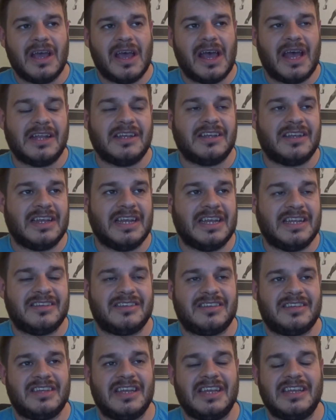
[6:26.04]
And
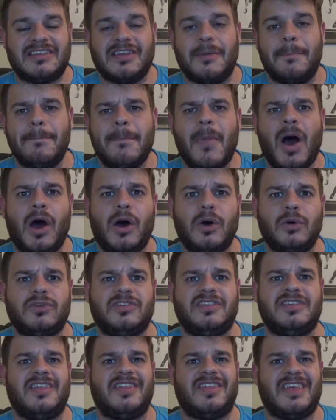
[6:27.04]
it's a mild
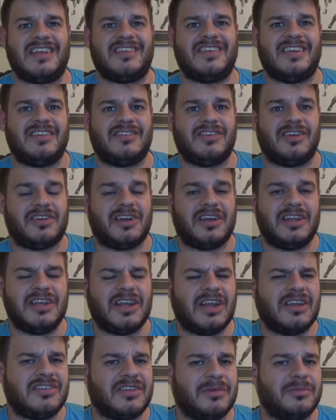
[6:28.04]
synthetic chocolate. You
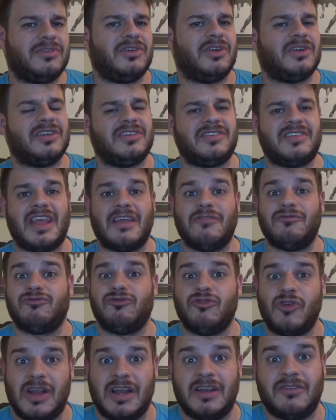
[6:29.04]
know, some chocolates you get
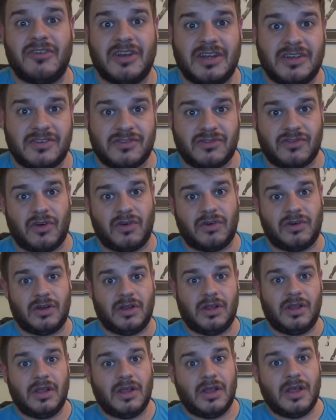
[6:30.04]
really, really strong,
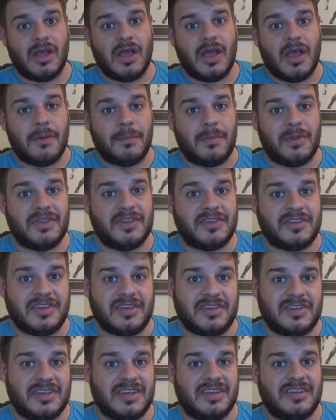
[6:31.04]
but this
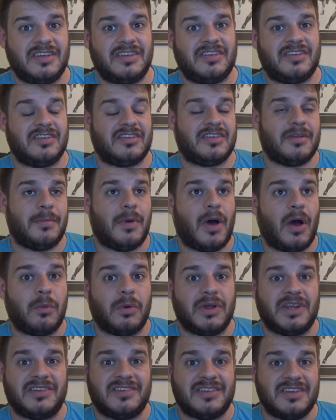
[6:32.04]
is just a mild
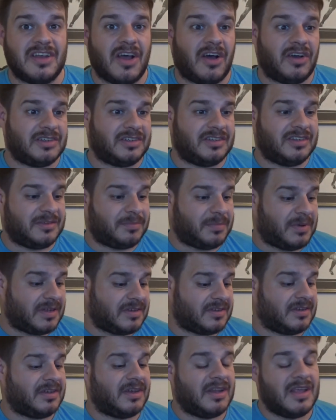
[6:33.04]
one. It's nice, it's
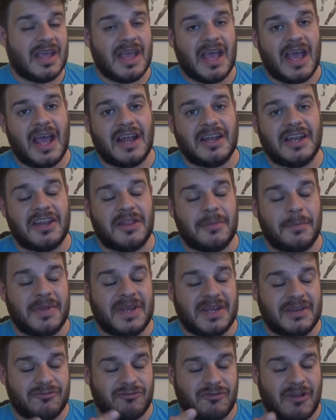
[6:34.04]
pleasant, and then the
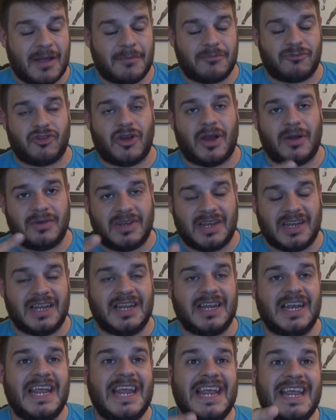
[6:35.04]
mint wrapped around it,
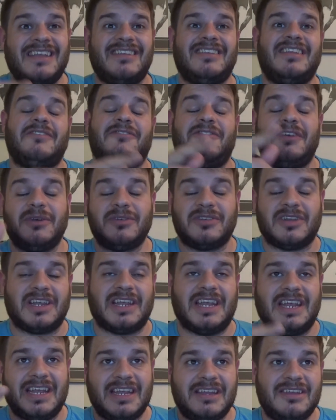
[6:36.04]
and it feels
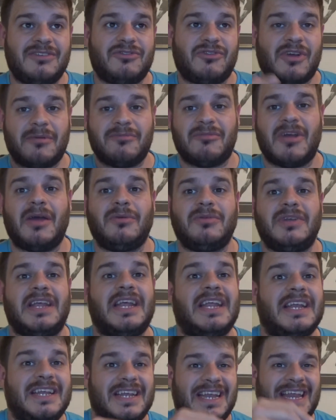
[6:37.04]
like it is wrapped around
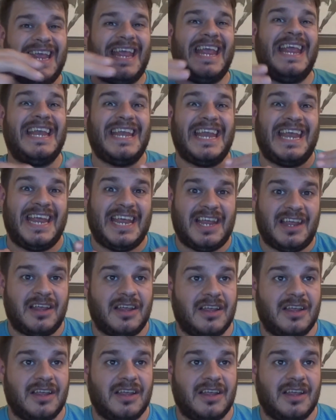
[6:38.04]
it and in it,